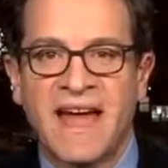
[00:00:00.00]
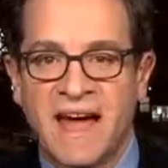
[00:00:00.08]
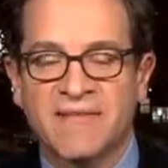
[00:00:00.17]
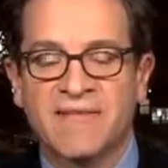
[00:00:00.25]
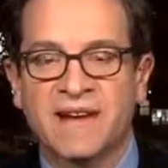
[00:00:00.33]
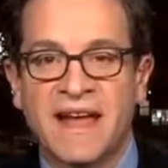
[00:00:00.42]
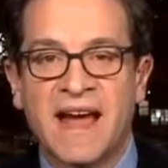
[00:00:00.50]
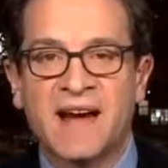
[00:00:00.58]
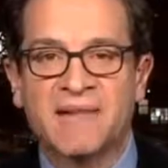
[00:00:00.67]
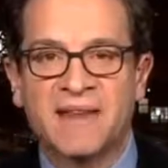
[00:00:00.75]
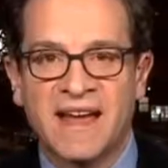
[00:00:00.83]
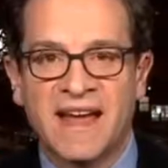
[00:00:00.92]
every
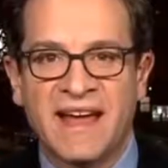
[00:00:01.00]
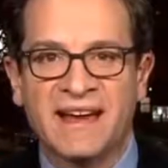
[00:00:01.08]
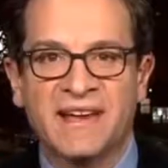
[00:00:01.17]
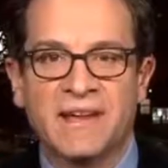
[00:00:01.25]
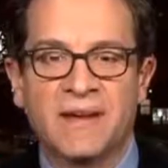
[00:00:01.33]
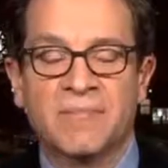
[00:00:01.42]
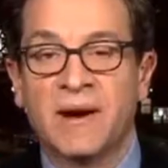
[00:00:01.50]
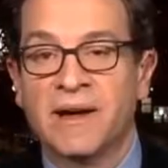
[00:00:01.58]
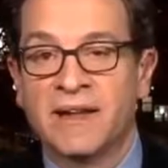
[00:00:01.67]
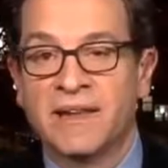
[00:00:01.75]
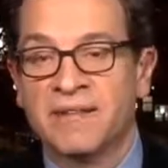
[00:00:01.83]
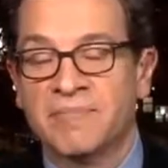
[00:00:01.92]
now and then, but
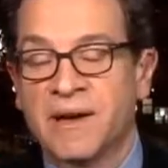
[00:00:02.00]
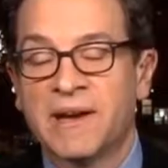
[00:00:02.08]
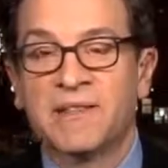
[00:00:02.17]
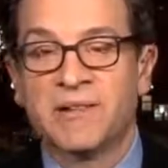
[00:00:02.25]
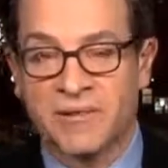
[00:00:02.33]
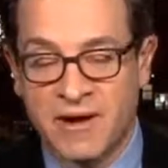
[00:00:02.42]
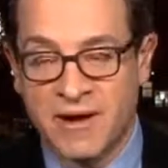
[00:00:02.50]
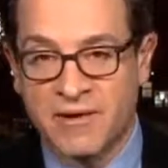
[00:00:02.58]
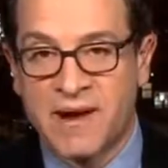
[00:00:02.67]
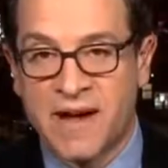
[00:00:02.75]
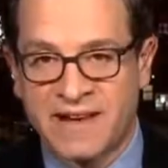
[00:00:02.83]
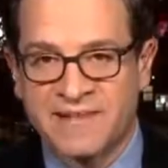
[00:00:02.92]
in the
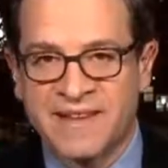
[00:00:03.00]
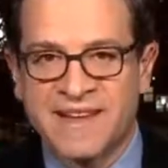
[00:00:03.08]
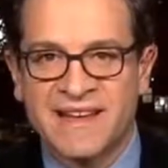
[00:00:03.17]
wrong way.